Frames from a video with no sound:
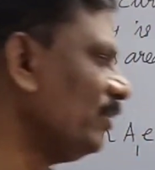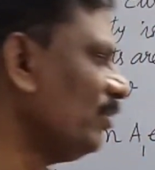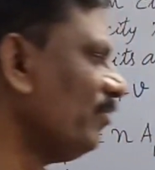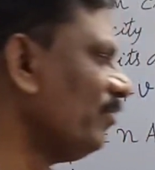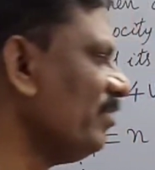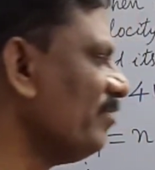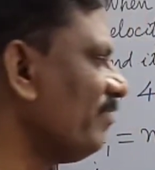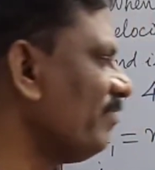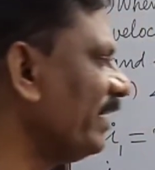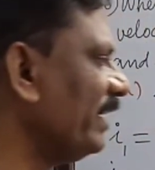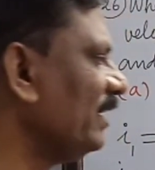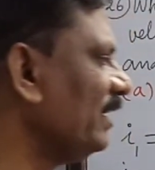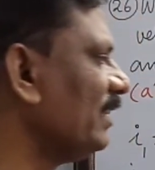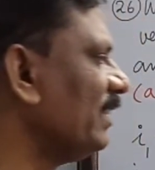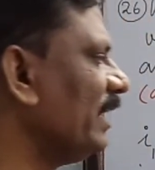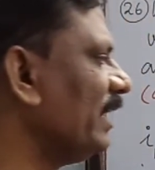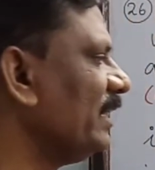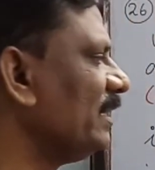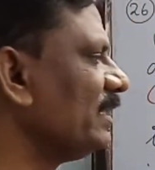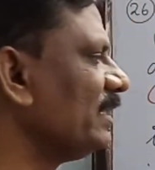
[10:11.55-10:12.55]
we find that
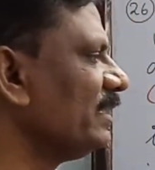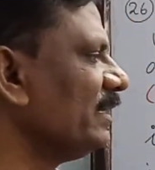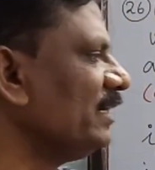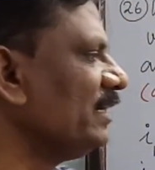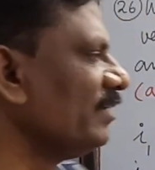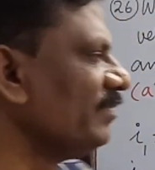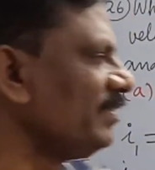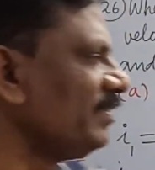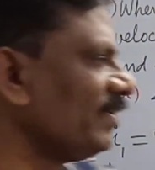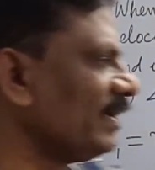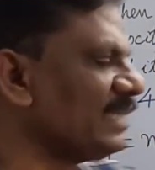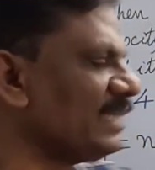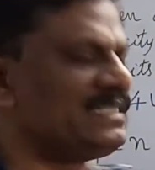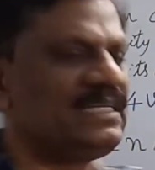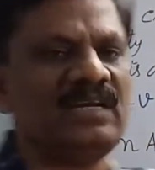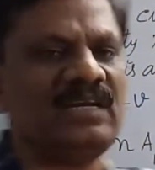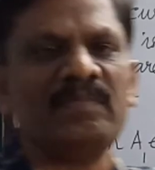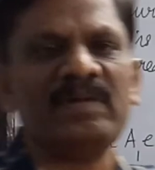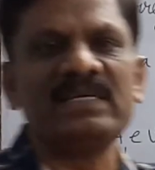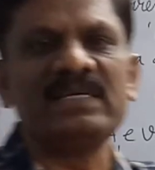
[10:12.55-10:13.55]
uh, the drift velocity
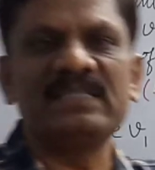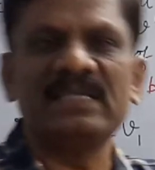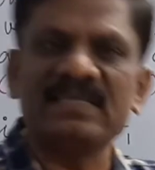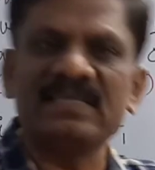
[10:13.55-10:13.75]
remains the